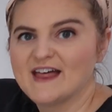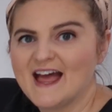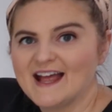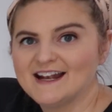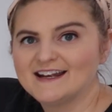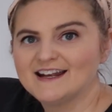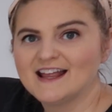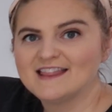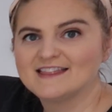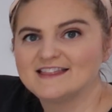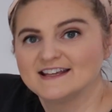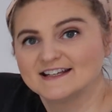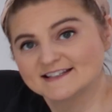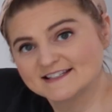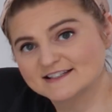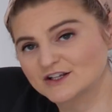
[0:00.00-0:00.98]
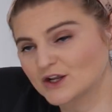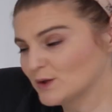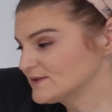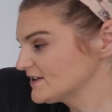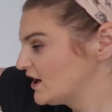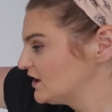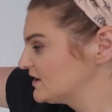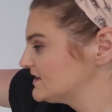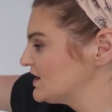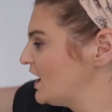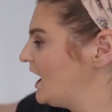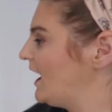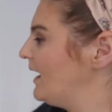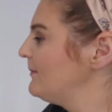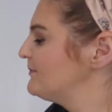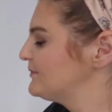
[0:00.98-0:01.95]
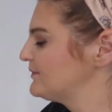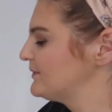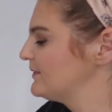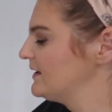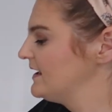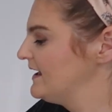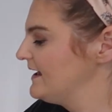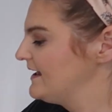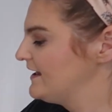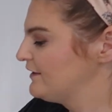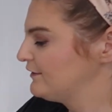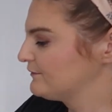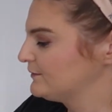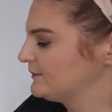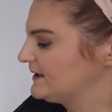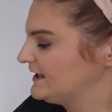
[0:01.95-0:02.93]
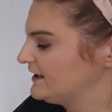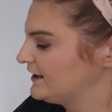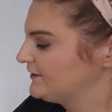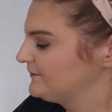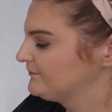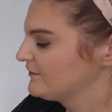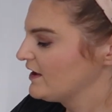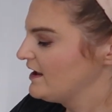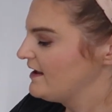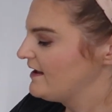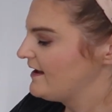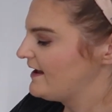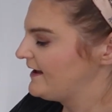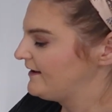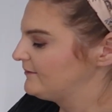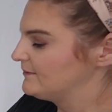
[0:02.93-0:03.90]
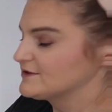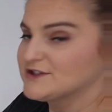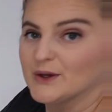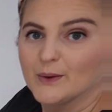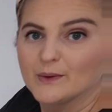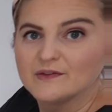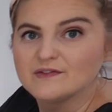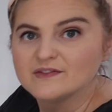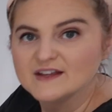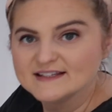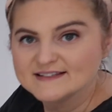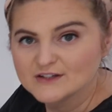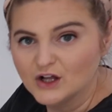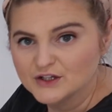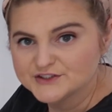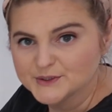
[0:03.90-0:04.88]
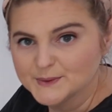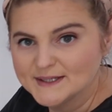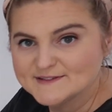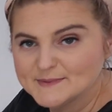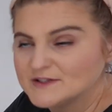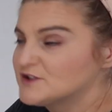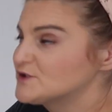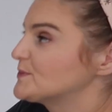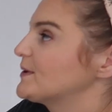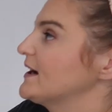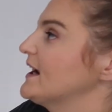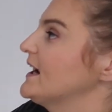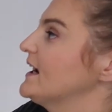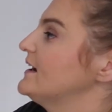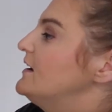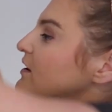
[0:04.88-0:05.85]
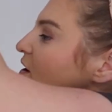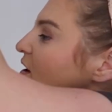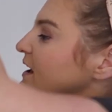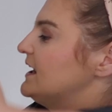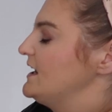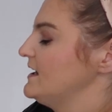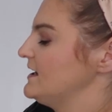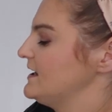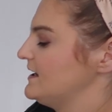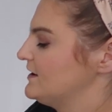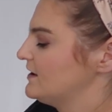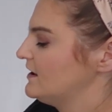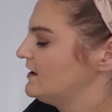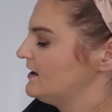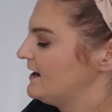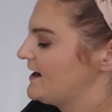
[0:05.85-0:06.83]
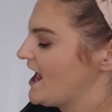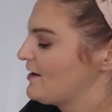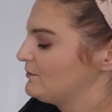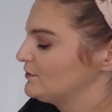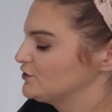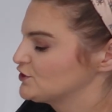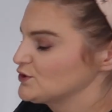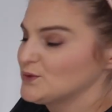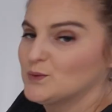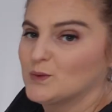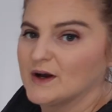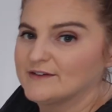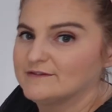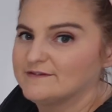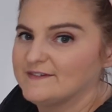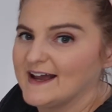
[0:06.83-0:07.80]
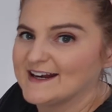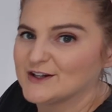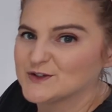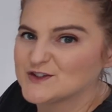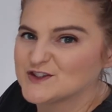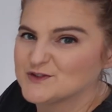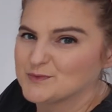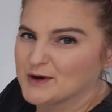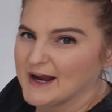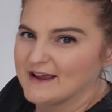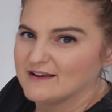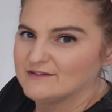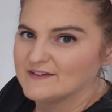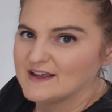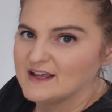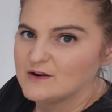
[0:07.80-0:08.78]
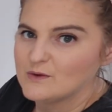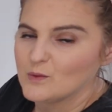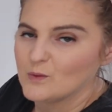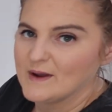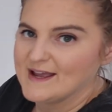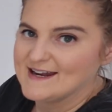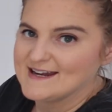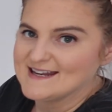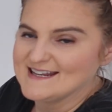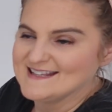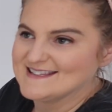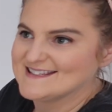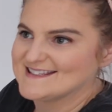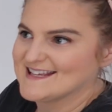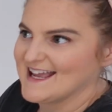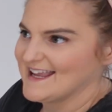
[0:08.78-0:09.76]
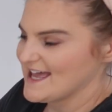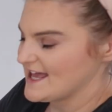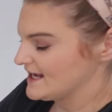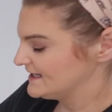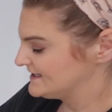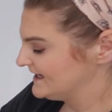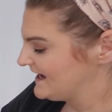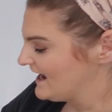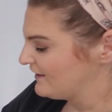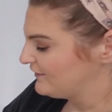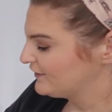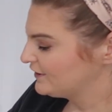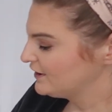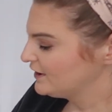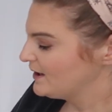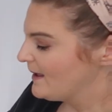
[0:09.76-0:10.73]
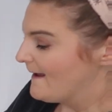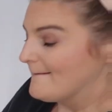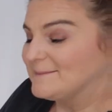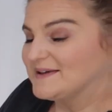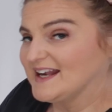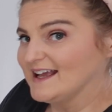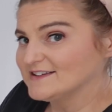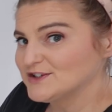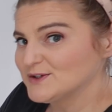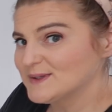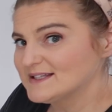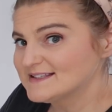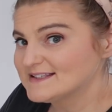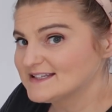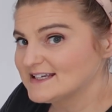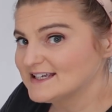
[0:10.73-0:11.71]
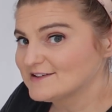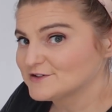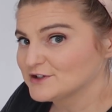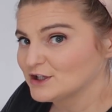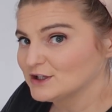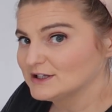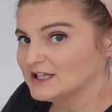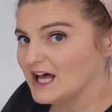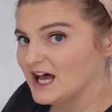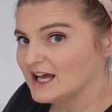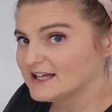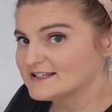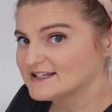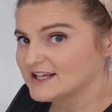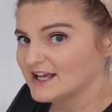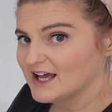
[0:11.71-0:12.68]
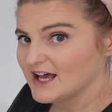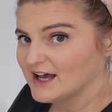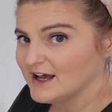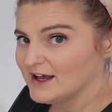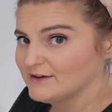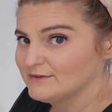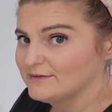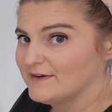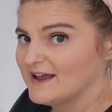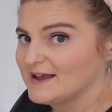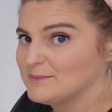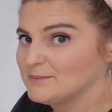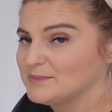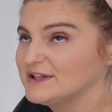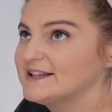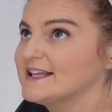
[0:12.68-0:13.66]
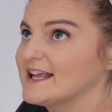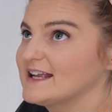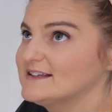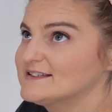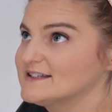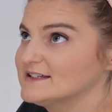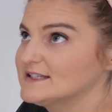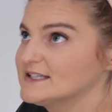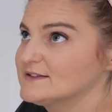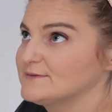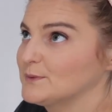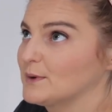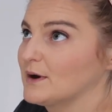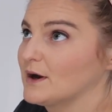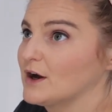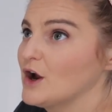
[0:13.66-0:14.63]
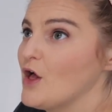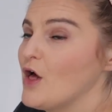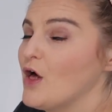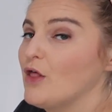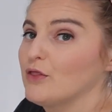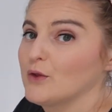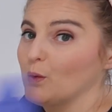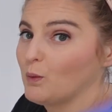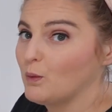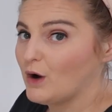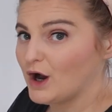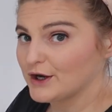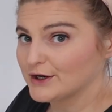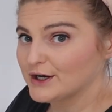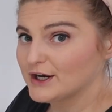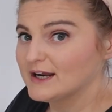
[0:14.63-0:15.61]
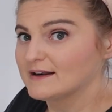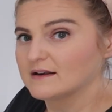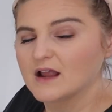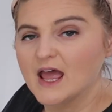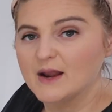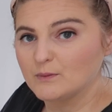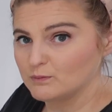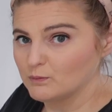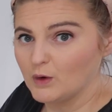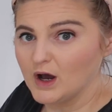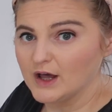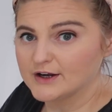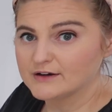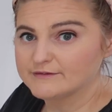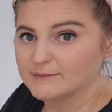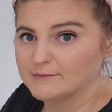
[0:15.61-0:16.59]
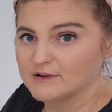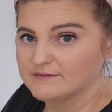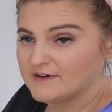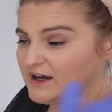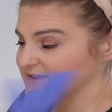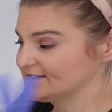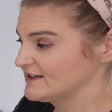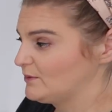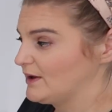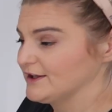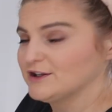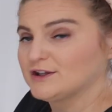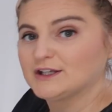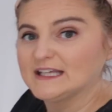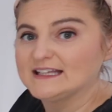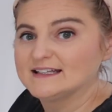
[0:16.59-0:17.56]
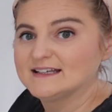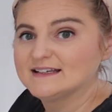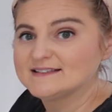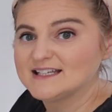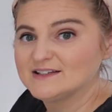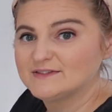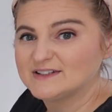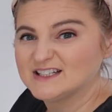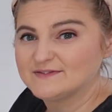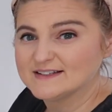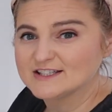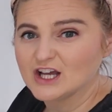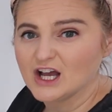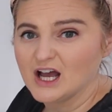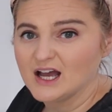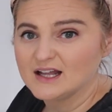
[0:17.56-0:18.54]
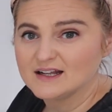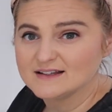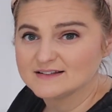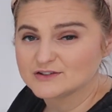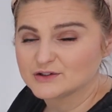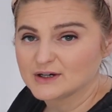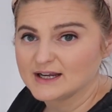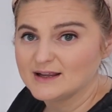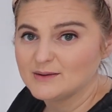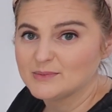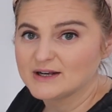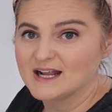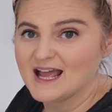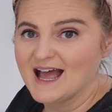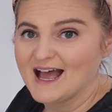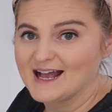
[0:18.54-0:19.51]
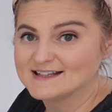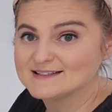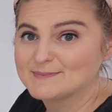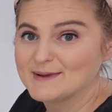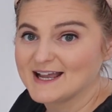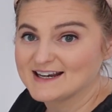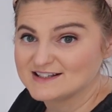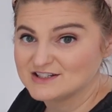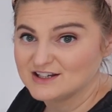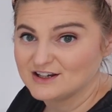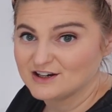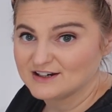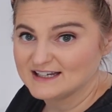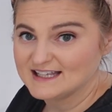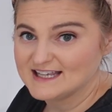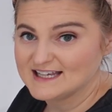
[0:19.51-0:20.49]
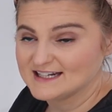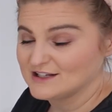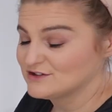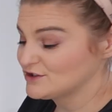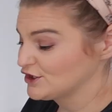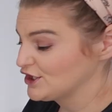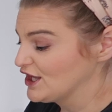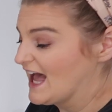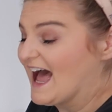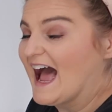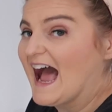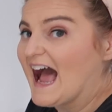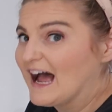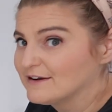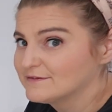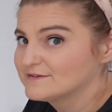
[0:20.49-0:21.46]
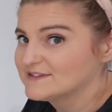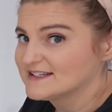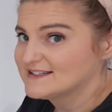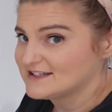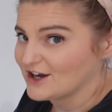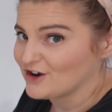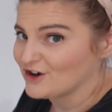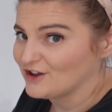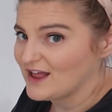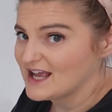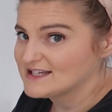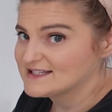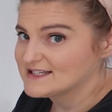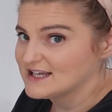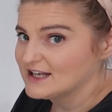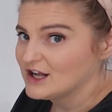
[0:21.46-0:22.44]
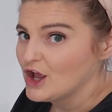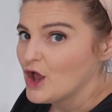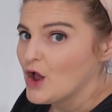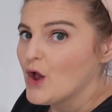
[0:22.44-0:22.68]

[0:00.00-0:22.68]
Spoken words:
then this goes on top through here. So this also has been sprayed in here, and I will do one final spray of it when I get it together. But as you can see, there's a lot of places for the water, and water from the faucet while you clean this, even if it's hot, is great, but it has bacteria in it, so you have to sterilize it